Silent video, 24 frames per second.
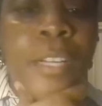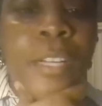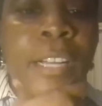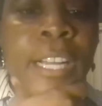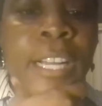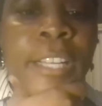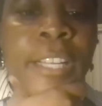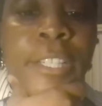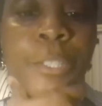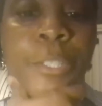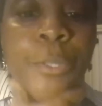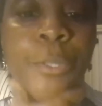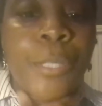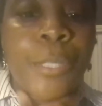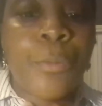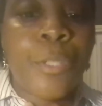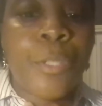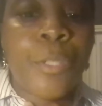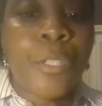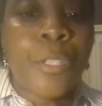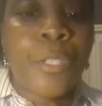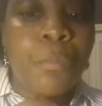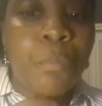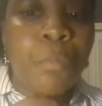agree
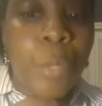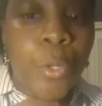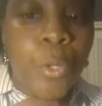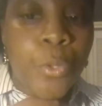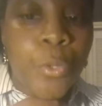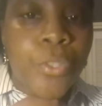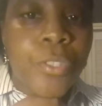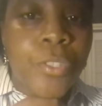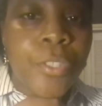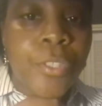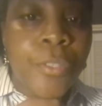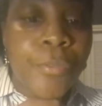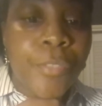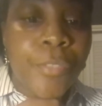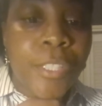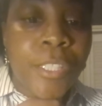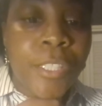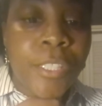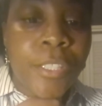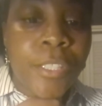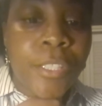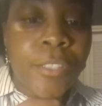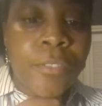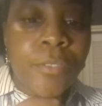with most of
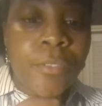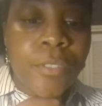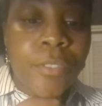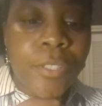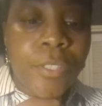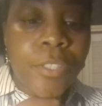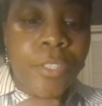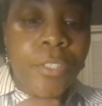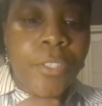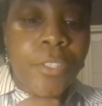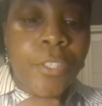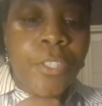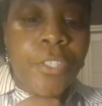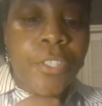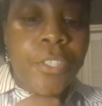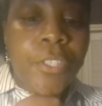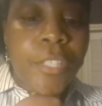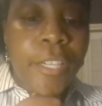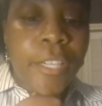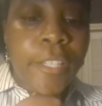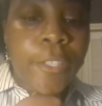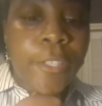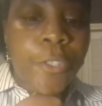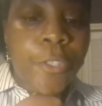the
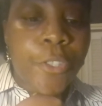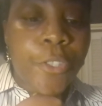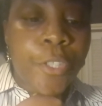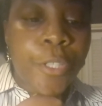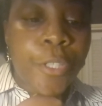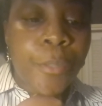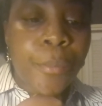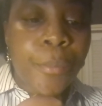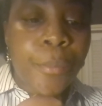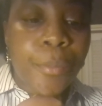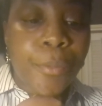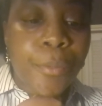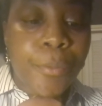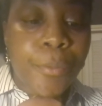scholarship